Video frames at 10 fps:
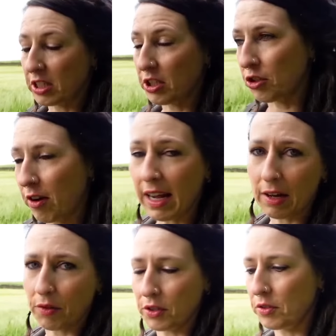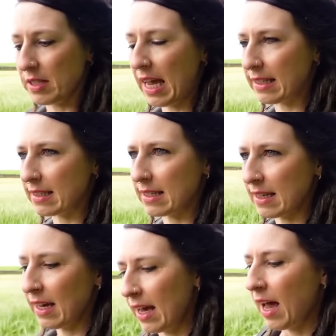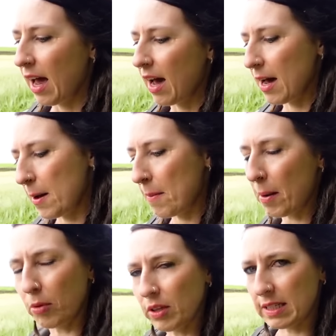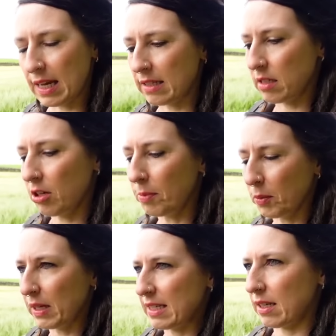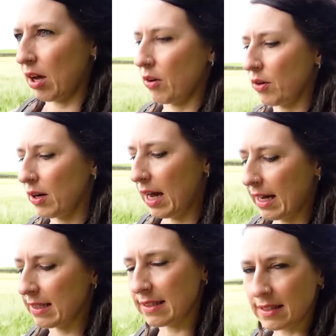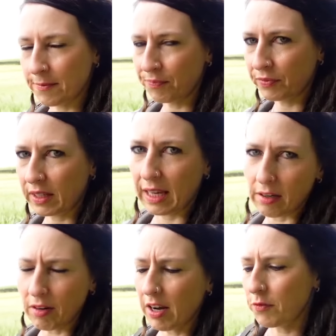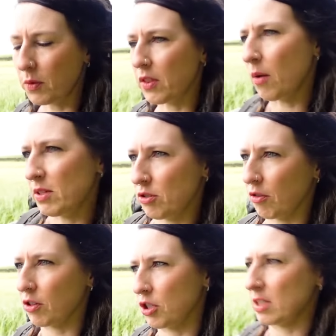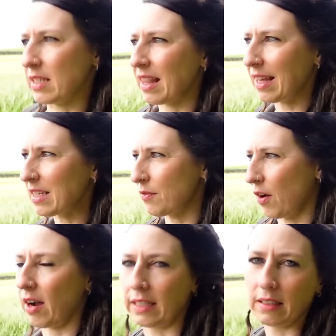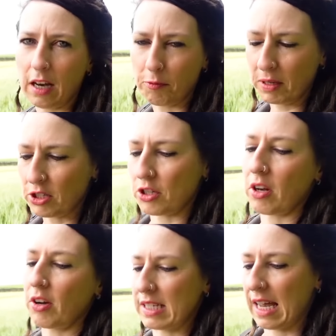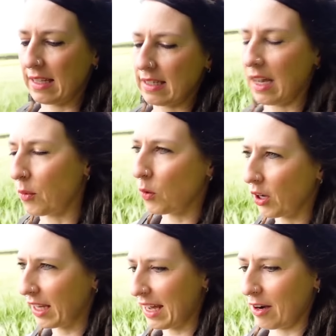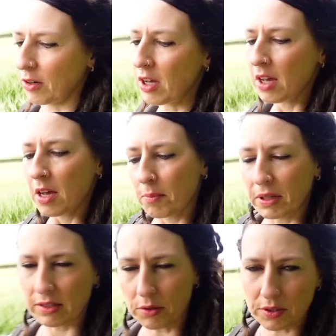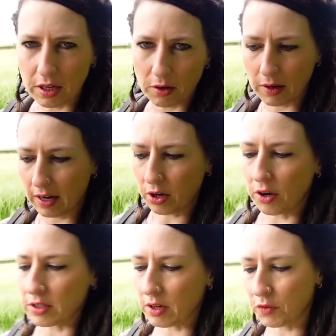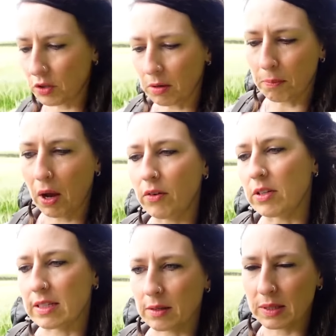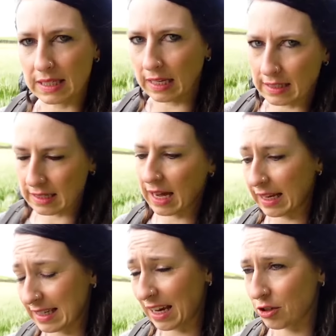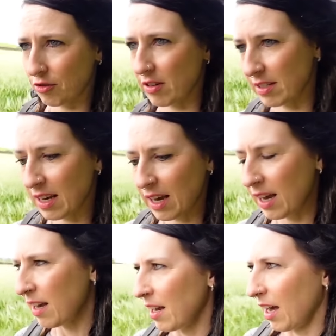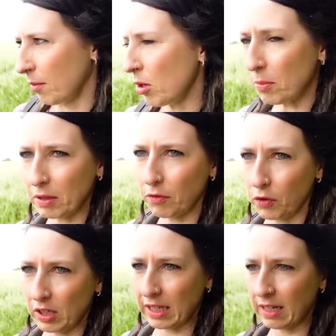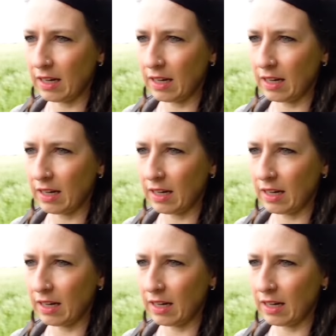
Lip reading: to try out the new tent. I bought this tent a couple of weeks ago and it arrived with no instructions, and that's fine. I've pitched a lot of tents, I can work it out, but it's also got a few components that were sent as extras, and I'm not being funny,